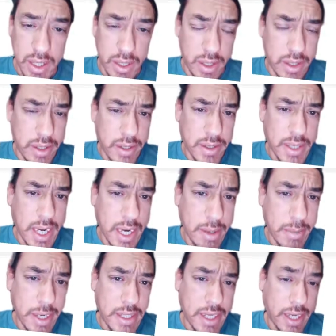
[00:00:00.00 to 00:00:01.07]
Little tiny
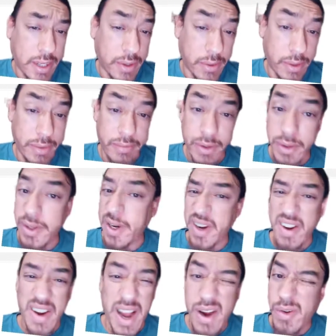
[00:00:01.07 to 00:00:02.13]
bit of technical info that
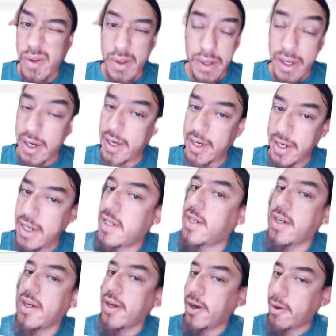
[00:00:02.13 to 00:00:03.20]
you're not really going to need
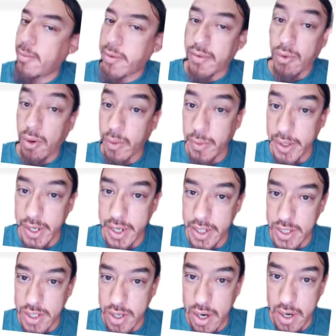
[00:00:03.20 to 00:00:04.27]
to know before we get
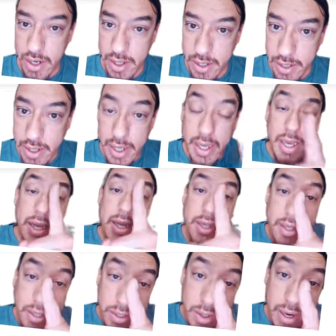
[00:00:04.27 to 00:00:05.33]
started.
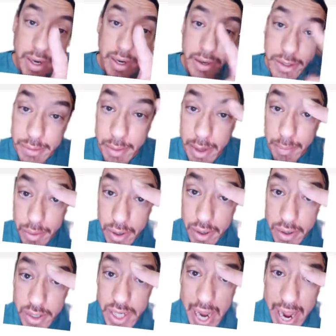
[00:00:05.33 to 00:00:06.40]
This right here is my
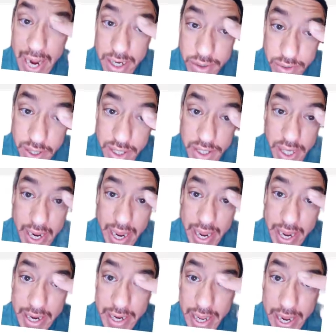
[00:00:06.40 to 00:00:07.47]
printer's address,
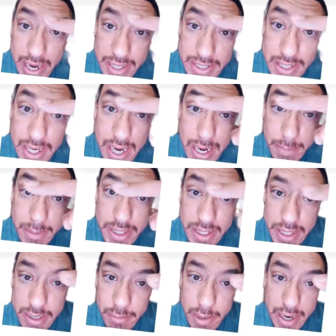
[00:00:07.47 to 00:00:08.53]
and I typed
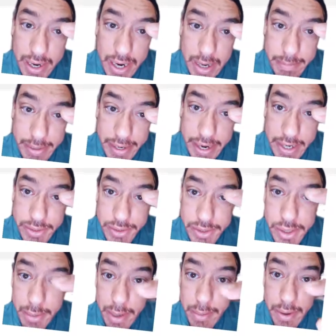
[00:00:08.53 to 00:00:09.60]
in my IP address
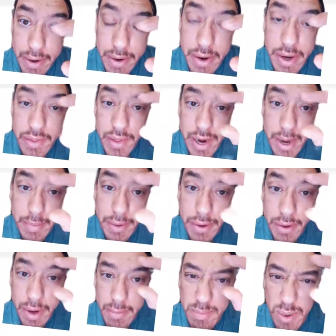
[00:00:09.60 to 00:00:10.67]
to my printer, and then I put
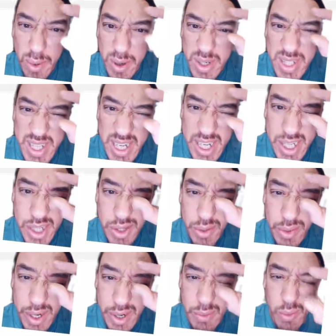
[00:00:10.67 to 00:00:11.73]
it on port
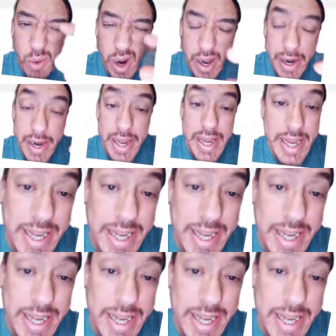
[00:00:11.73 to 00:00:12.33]
631.